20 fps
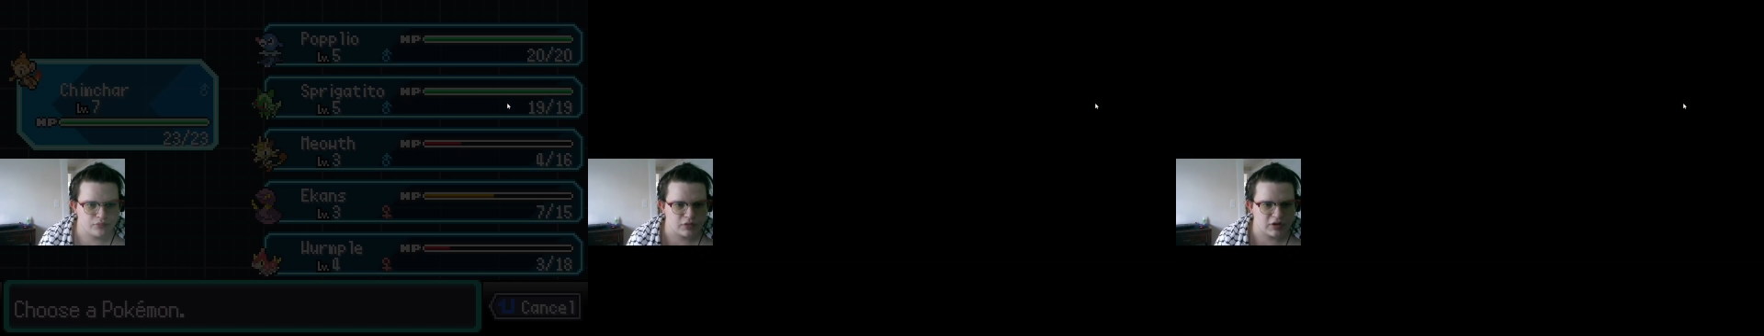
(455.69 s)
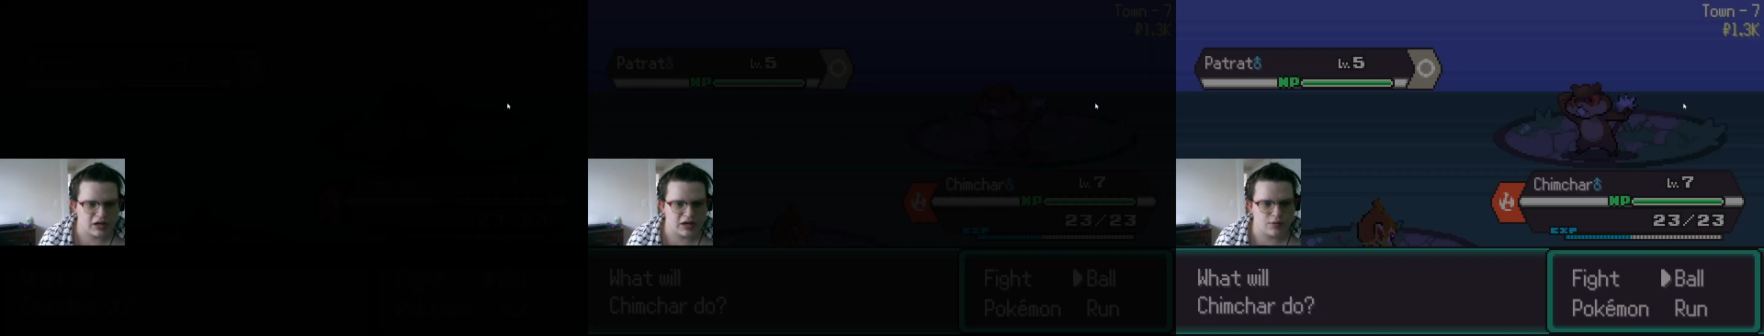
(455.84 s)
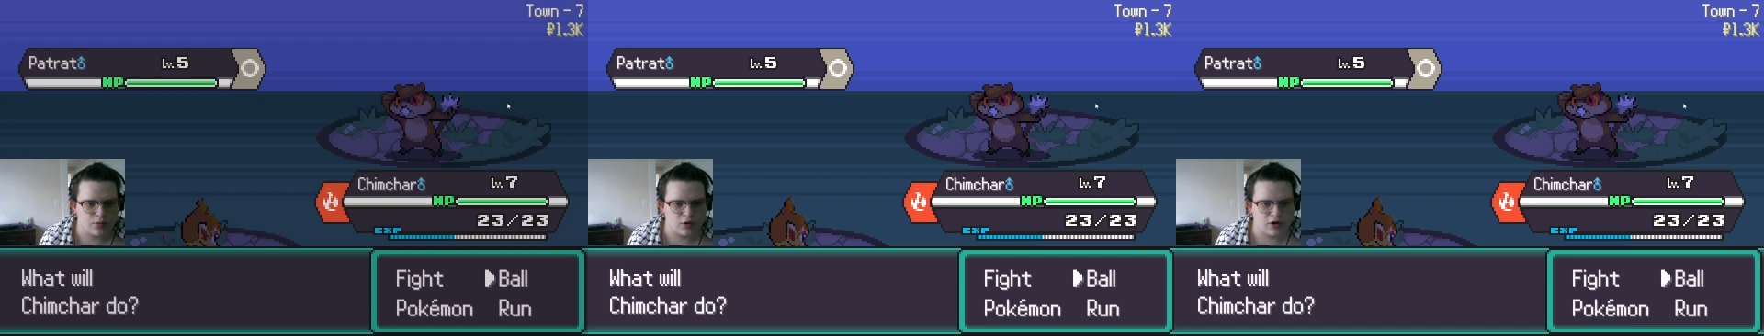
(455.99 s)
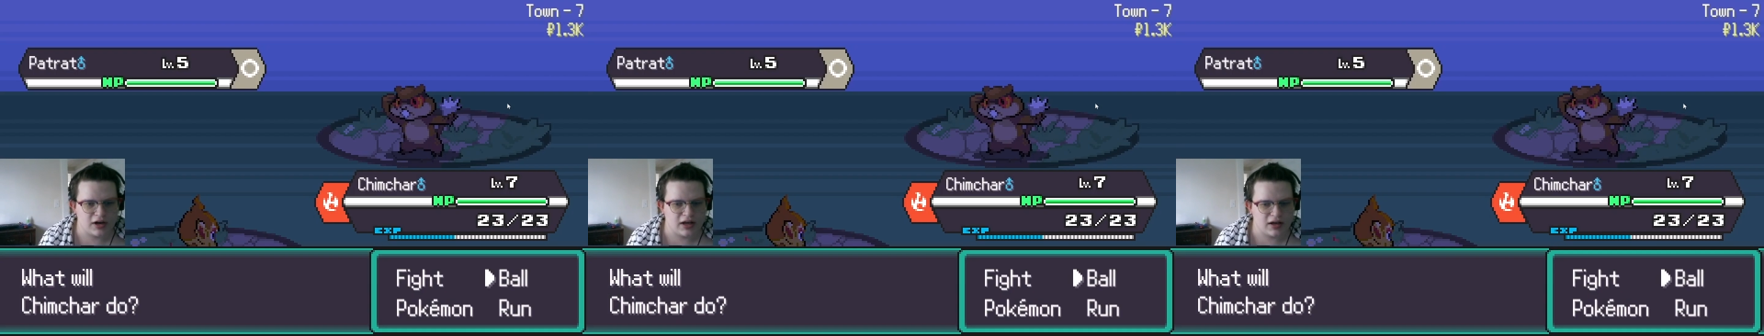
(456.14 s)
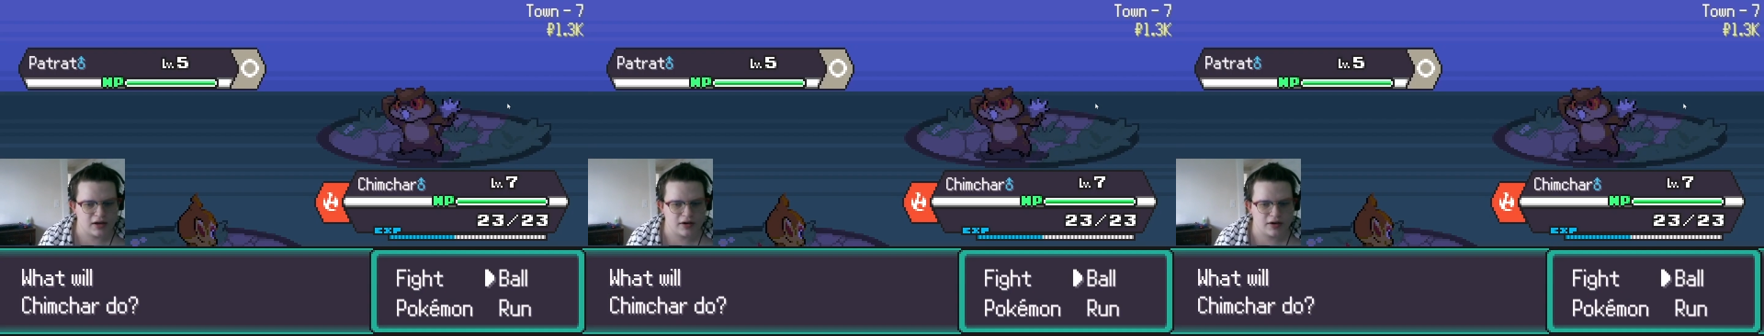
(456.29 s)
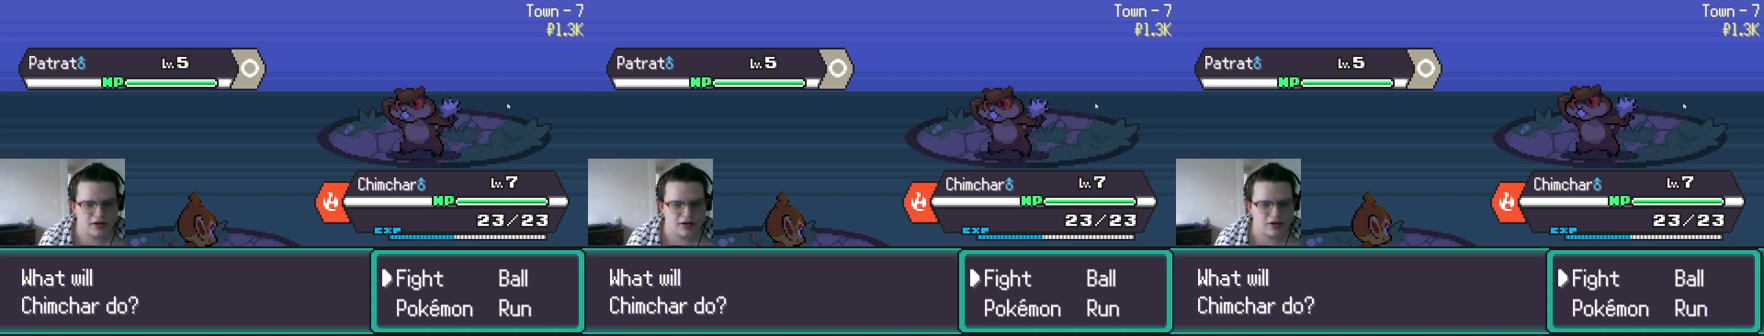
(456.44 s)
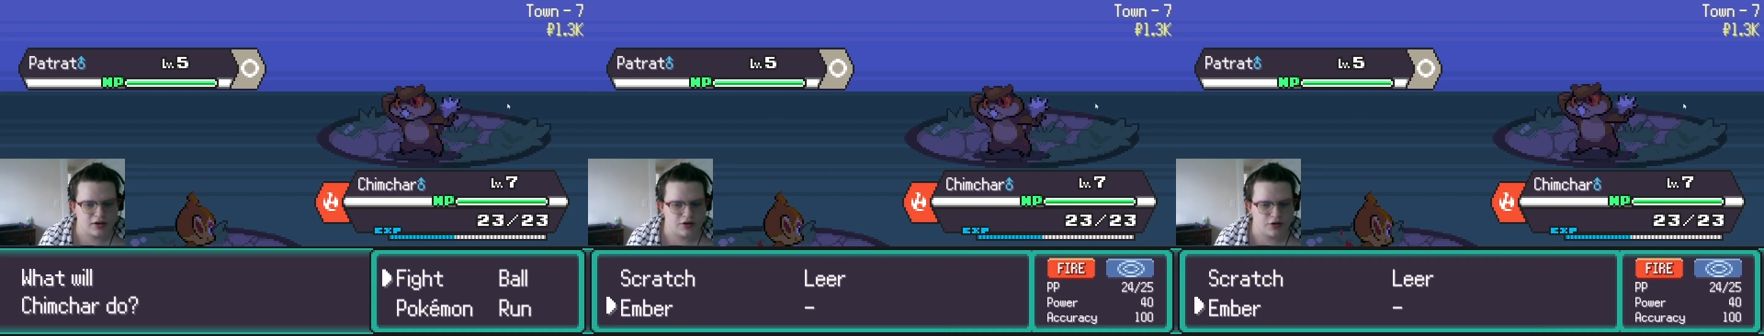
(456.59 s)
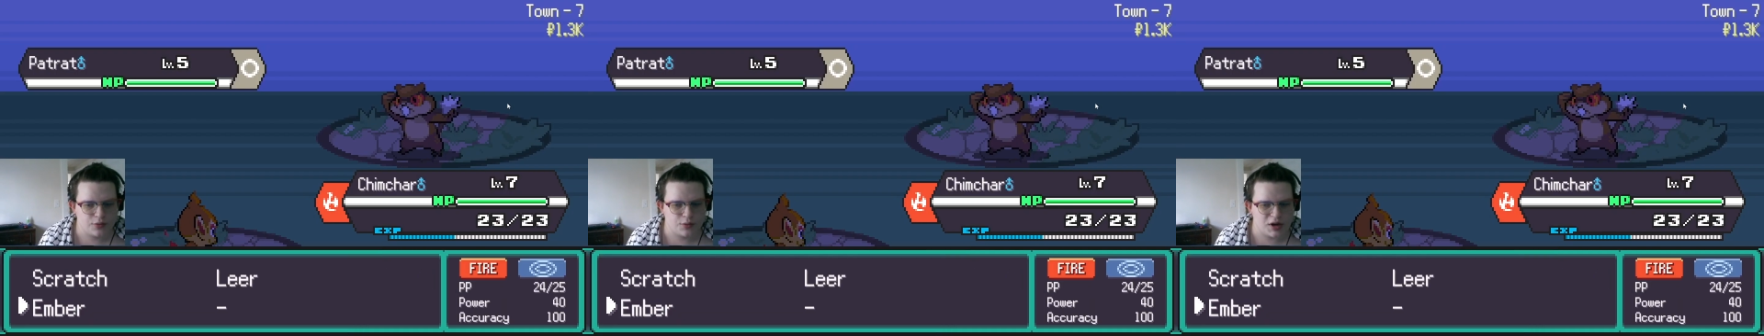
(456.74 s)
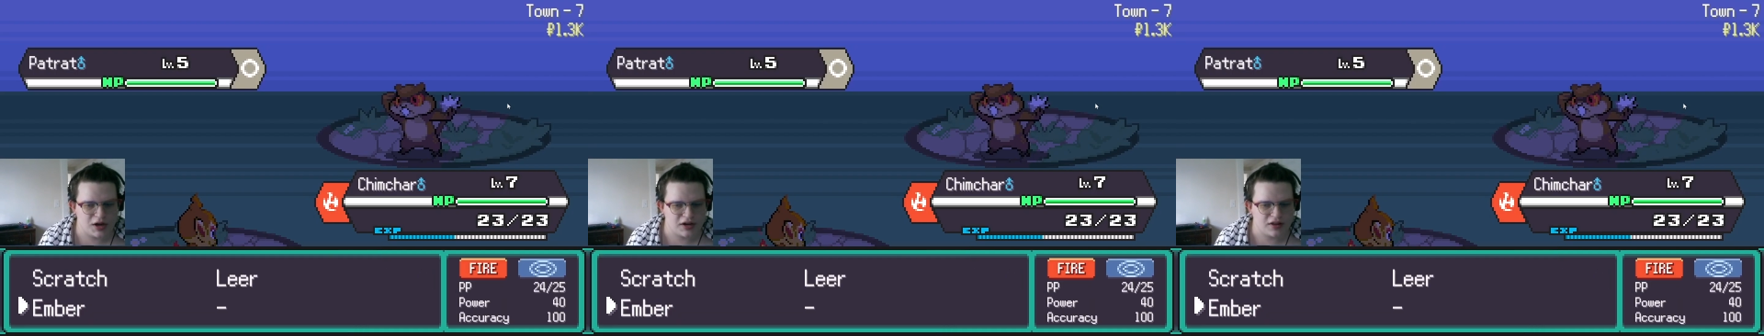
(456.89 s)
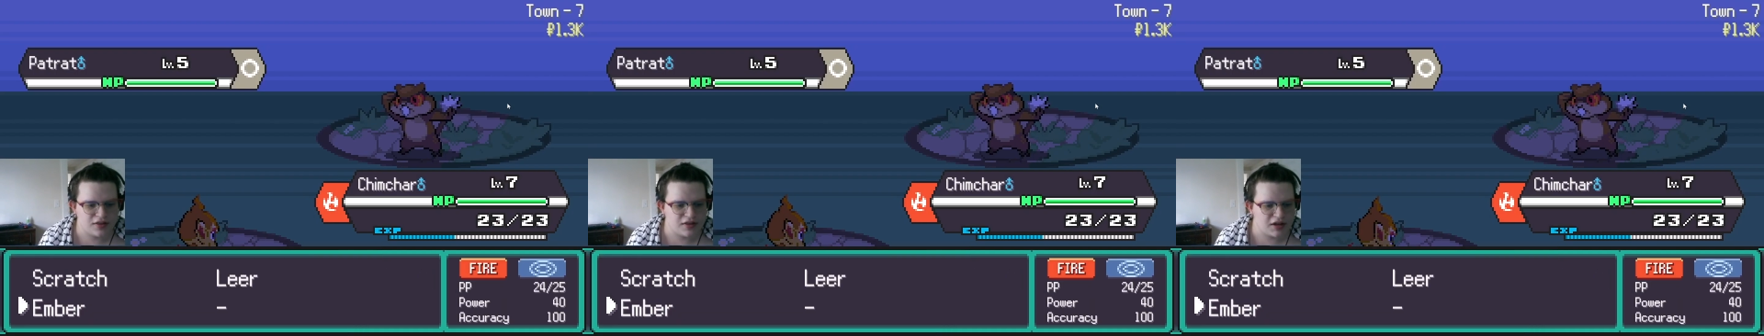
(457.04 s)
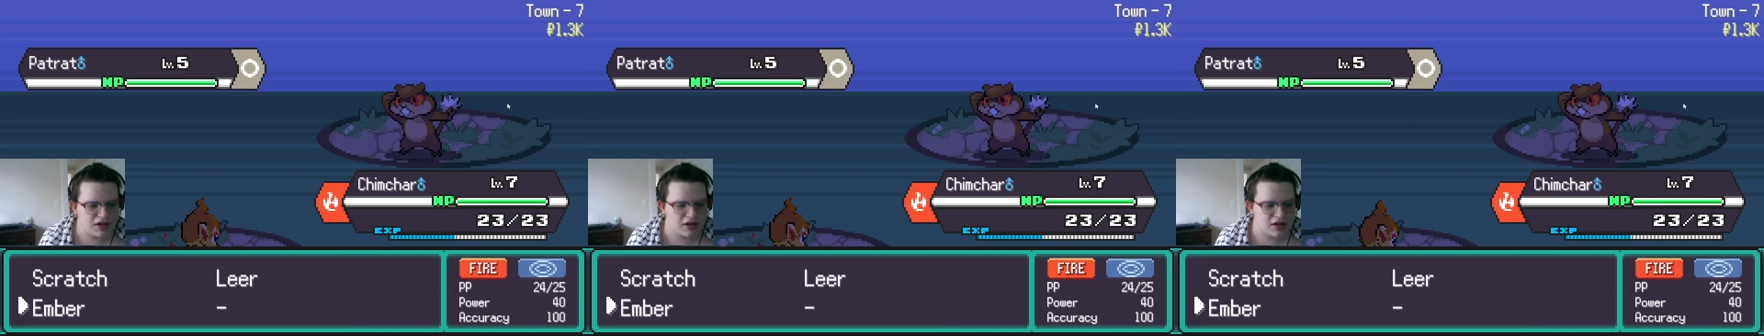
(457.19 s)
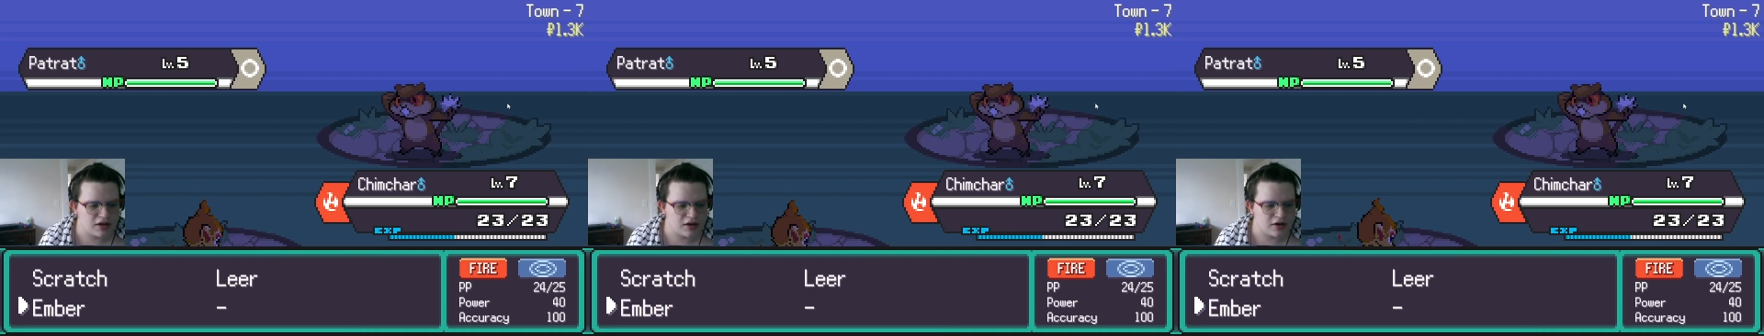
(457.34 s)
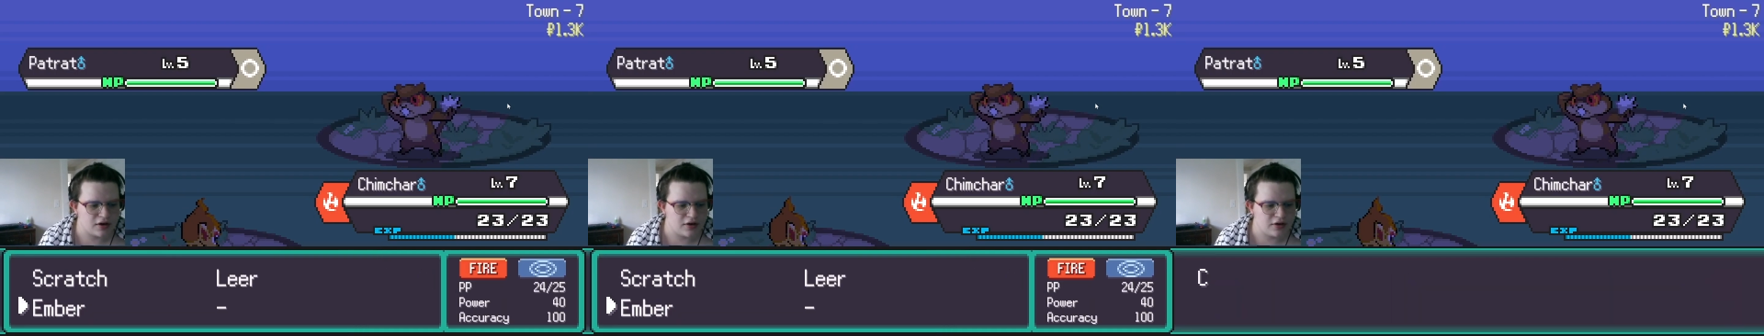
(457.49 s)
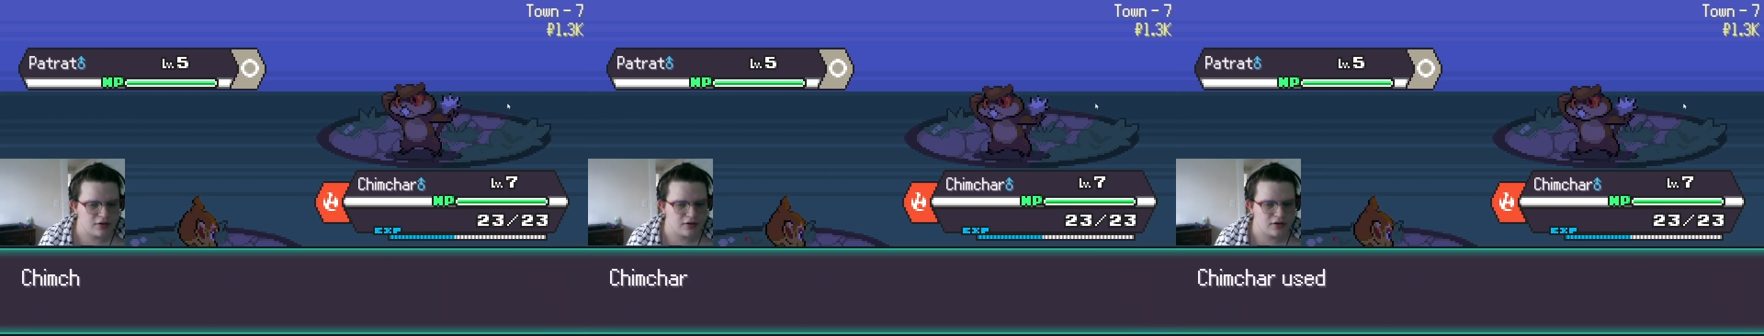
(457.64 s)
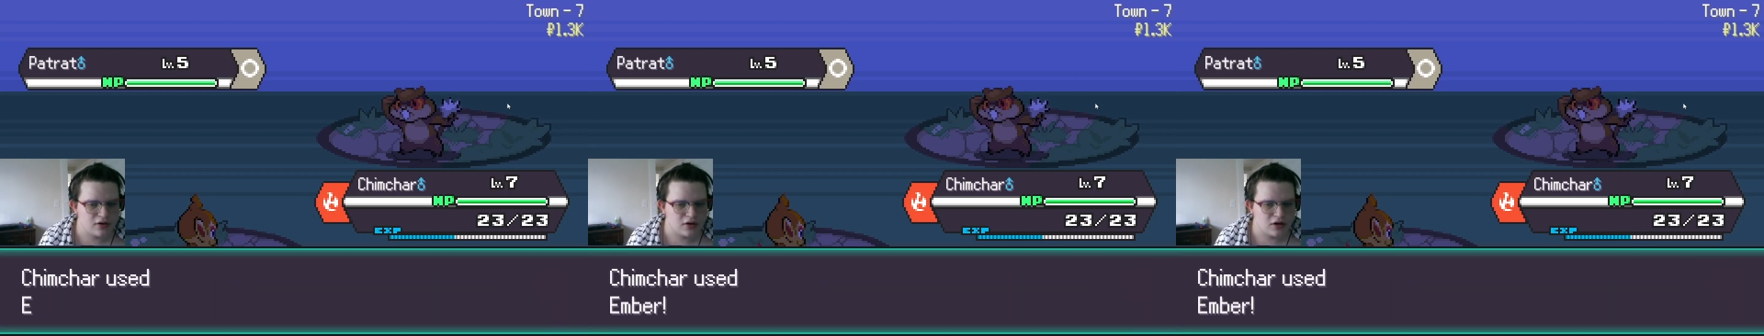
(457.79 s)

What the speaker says: And we're not going to do anything here.